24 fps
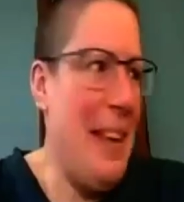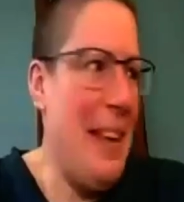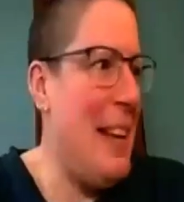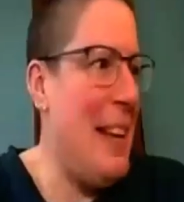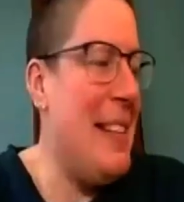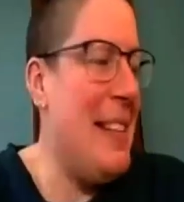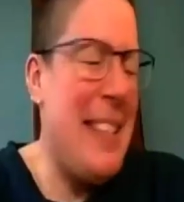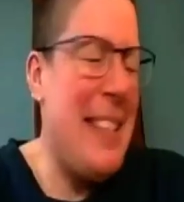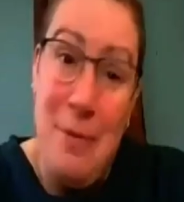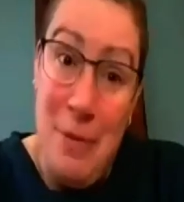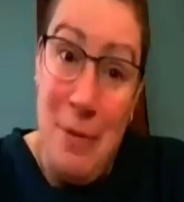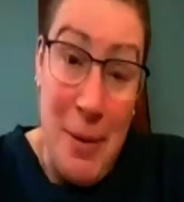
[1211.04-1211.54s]

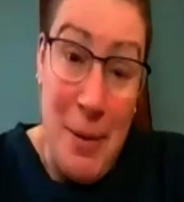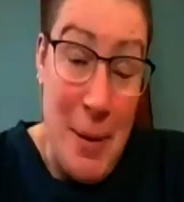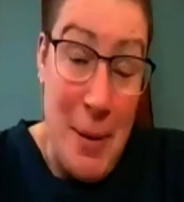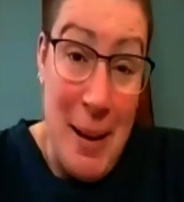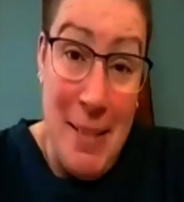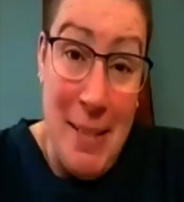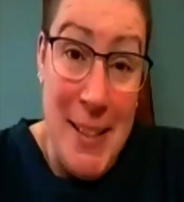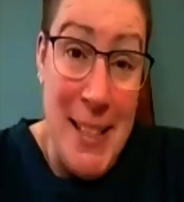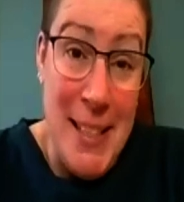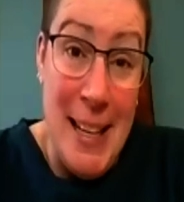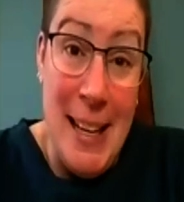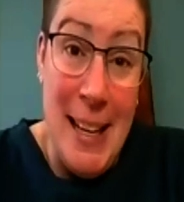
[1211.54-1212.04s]
it's
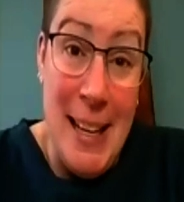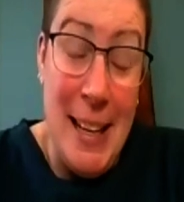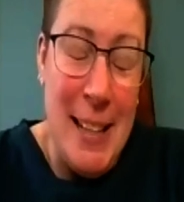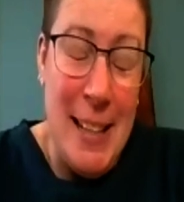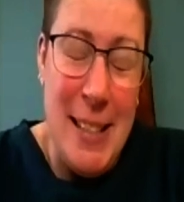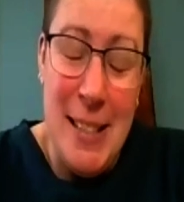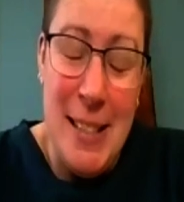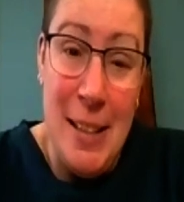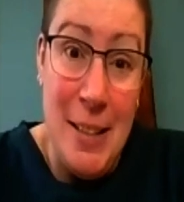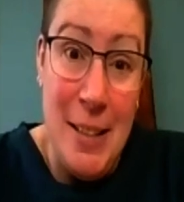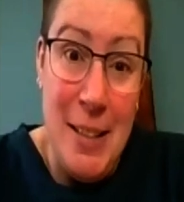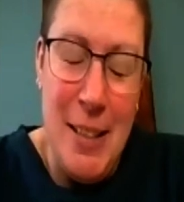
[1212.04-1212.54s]
everywhere, isn't it?
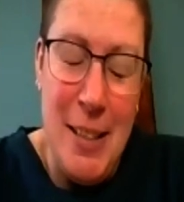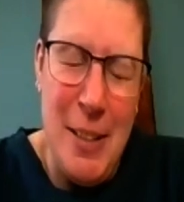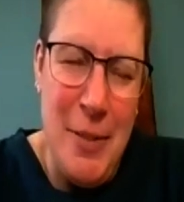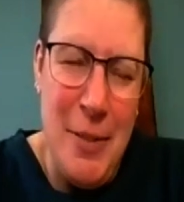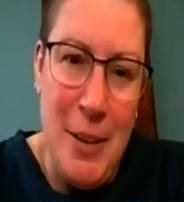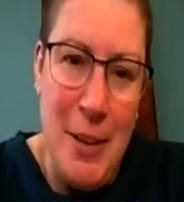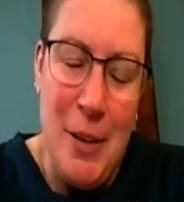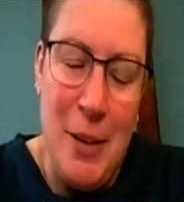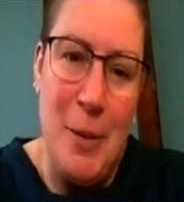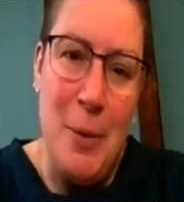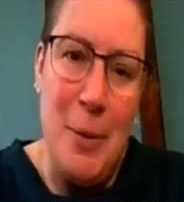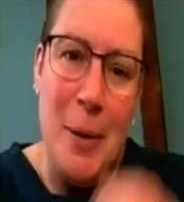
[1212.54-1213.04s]
It's such a
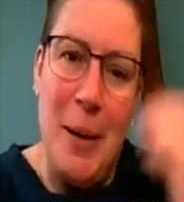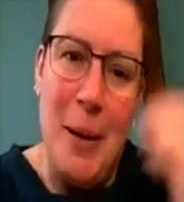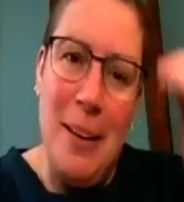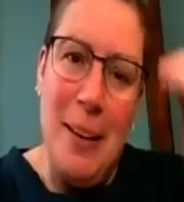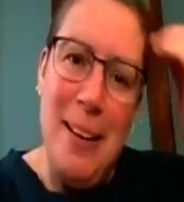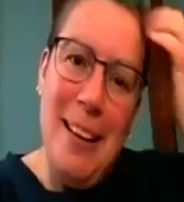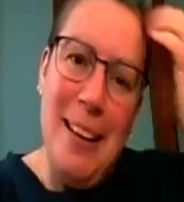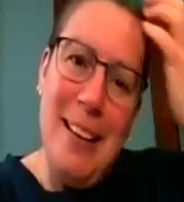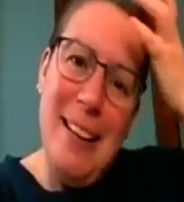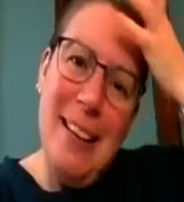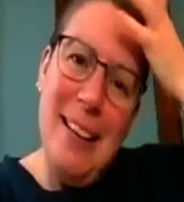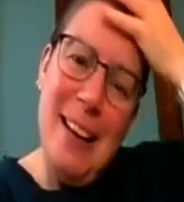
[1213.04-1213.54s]
difficult
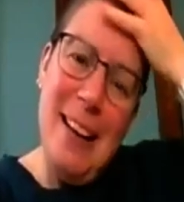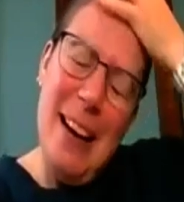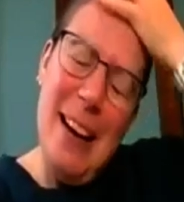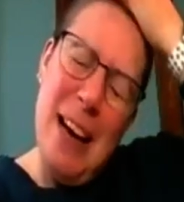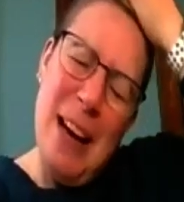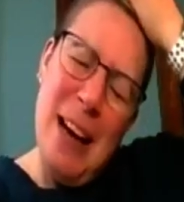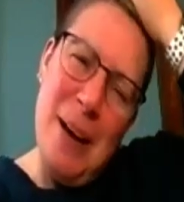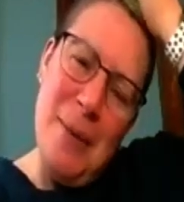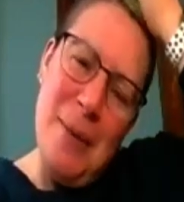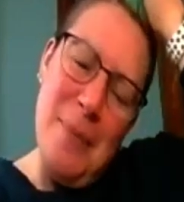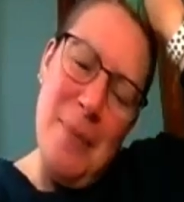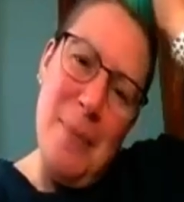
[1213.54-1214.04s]
one.
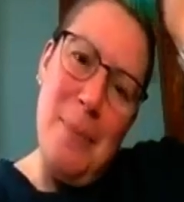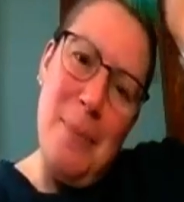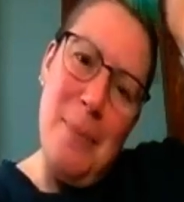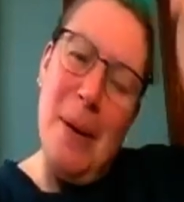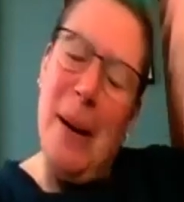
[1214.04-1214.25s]
I